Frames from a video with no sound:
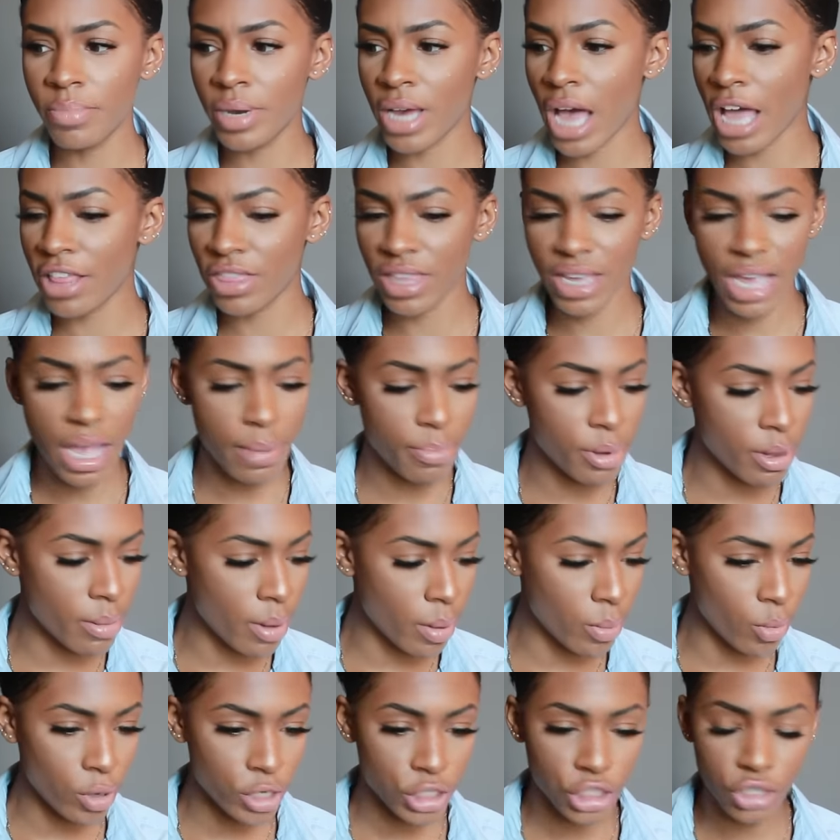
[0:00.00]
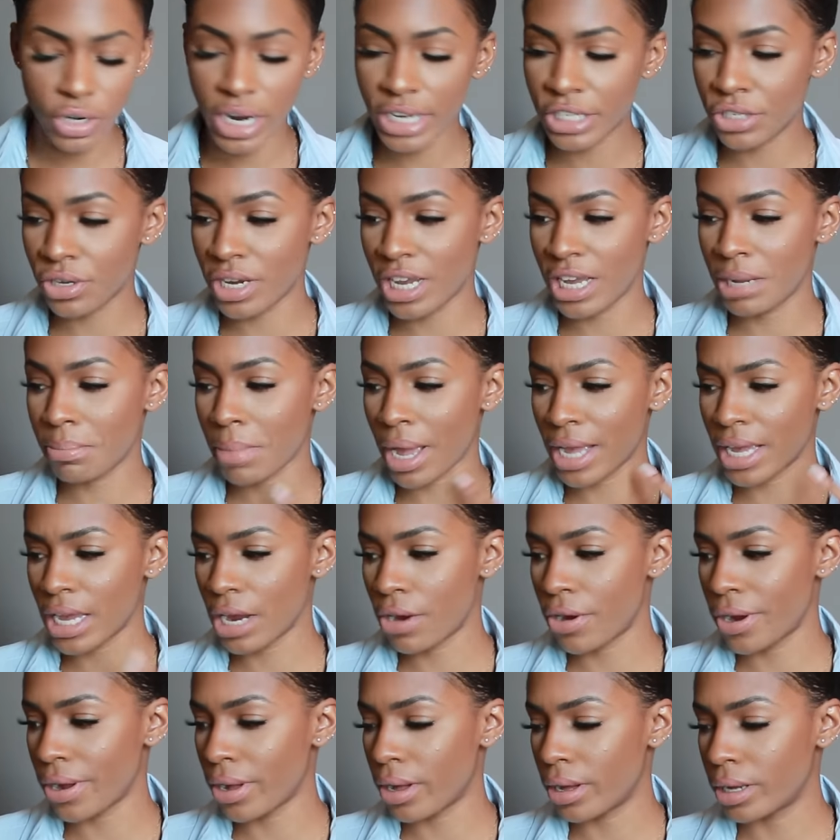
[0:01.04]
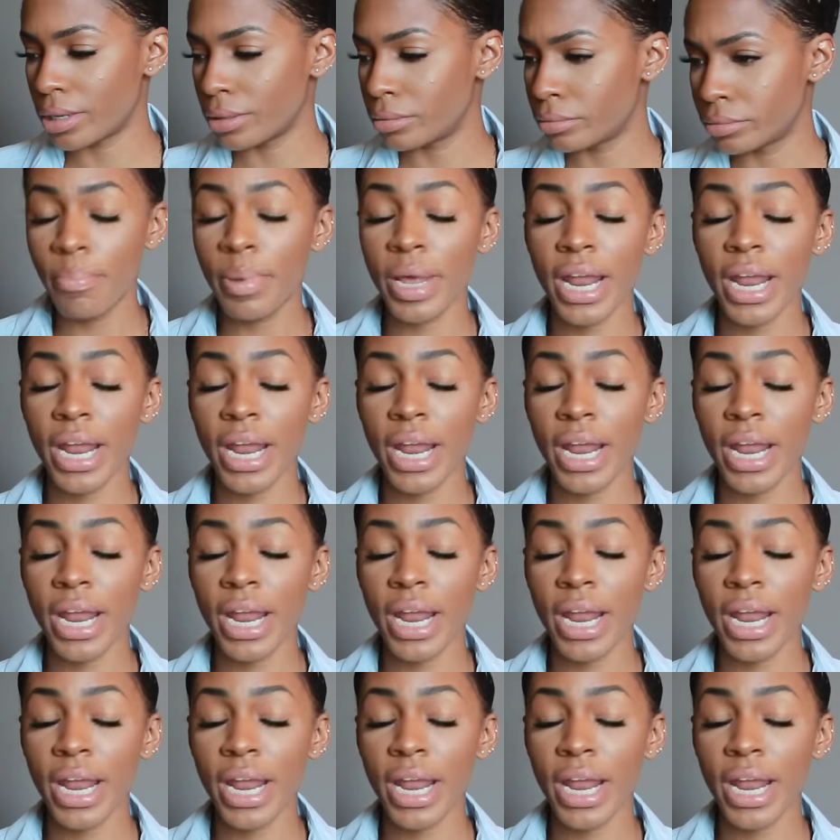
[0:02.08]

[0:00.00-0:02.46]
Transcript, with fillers: but I think I put my moisturizer in my carry-on.